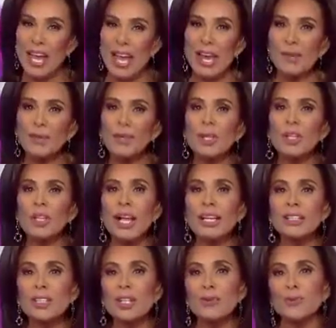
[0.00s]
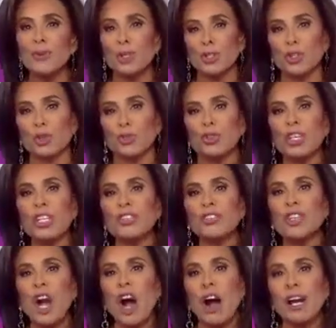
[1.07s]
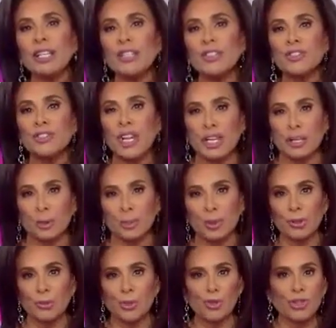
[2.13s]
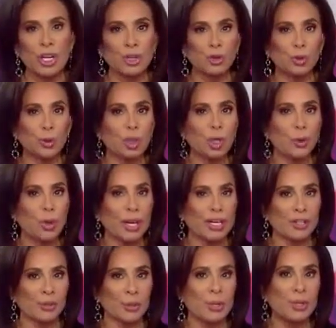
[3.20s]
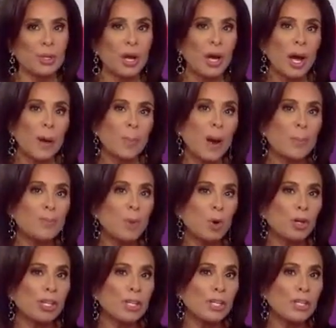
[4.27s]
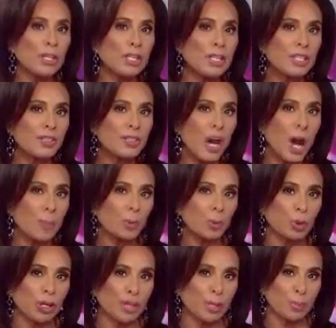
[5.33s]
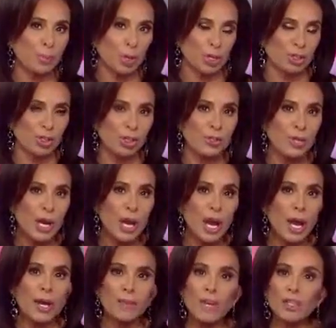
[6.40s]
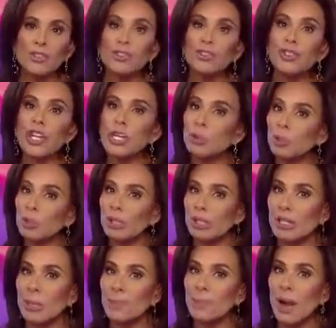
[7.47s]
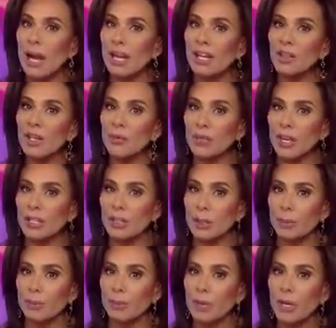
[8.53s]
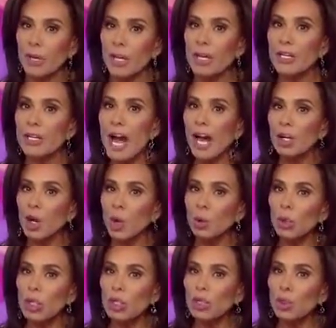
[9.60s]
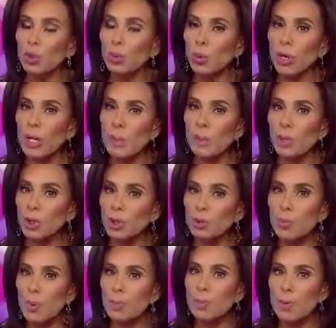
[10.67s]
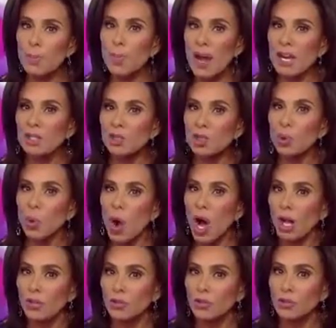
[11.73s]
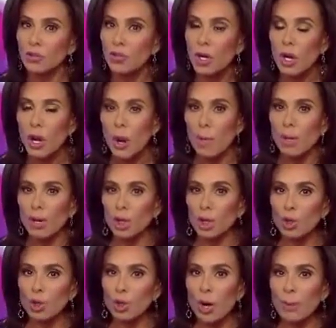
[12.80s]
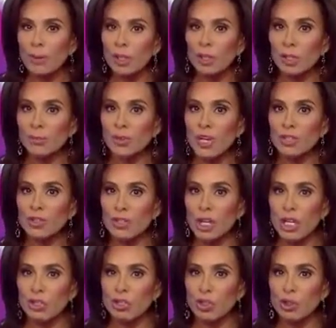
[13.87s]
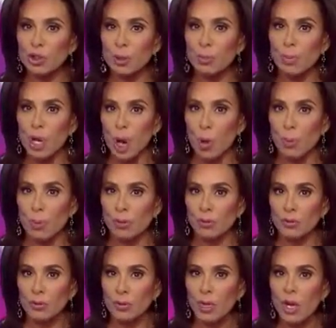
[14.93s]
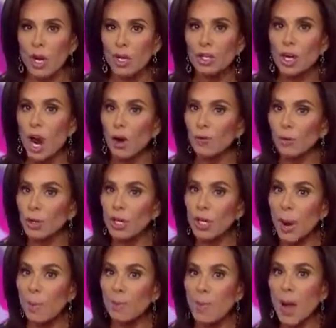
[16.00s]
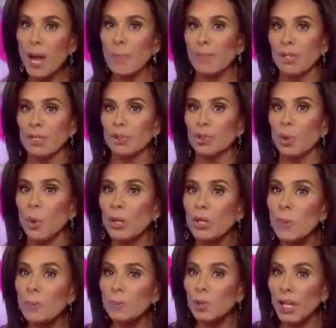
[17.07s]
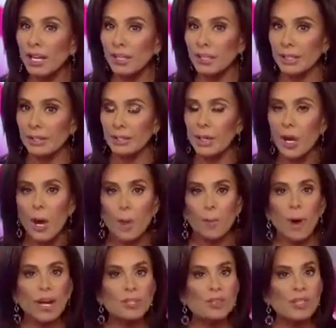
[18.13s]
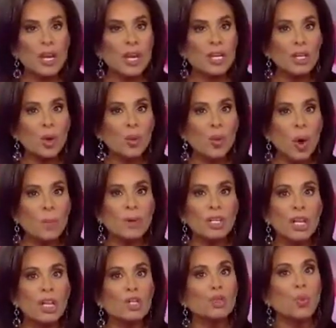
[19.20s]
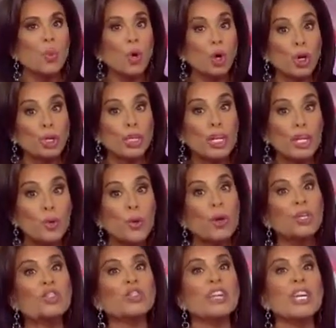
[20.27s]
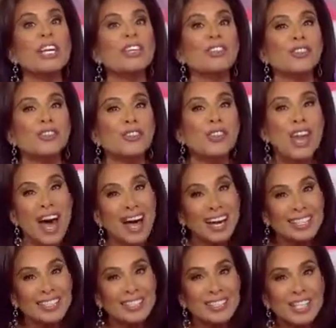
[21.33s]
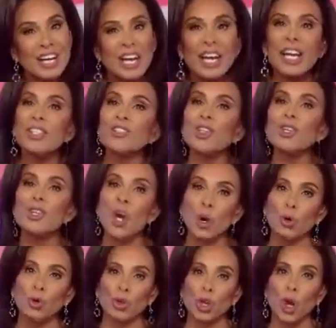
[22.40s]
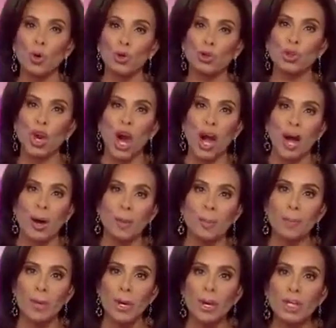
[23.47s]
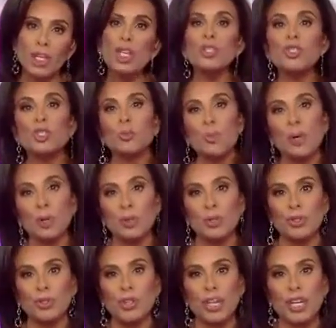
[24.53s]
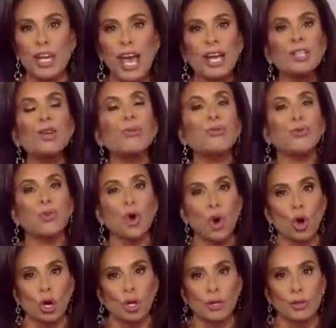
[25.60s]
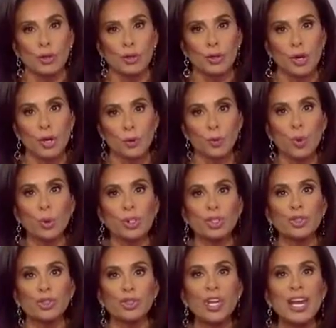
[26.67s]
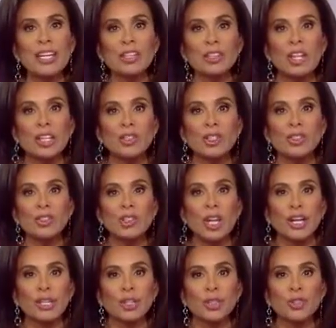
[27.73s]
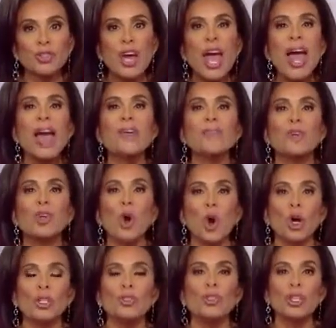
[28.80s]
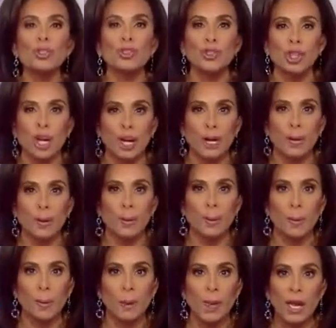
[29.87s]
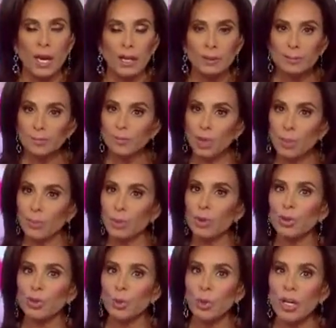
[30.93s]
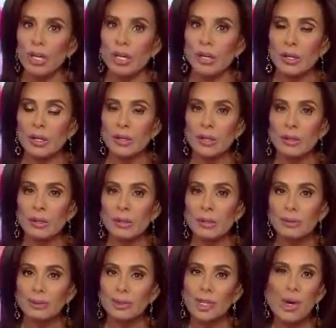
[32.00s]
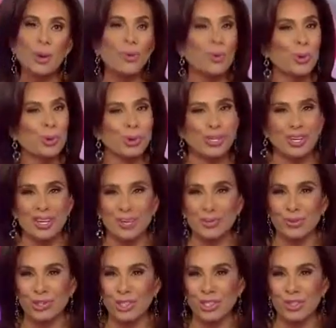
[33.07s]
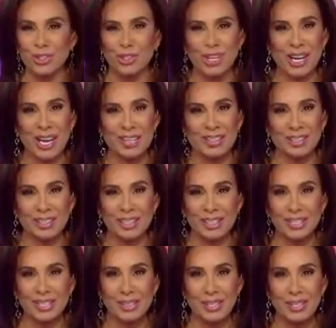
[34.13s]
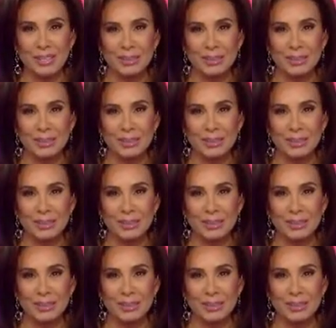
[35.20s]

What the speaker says: if an elected official seeks to hide a settlement for sexual harassment by putting it in his operating budget and thus secretly paying the victim, not only should reimbursement be made to us, but a criminal investigation should be opened. Covering up payment to a complainant by saying the woman is working when she is not is a no-show job, conspiracy, and a fraud for which state legislators have gone to jail. Number three, no more confidentiality.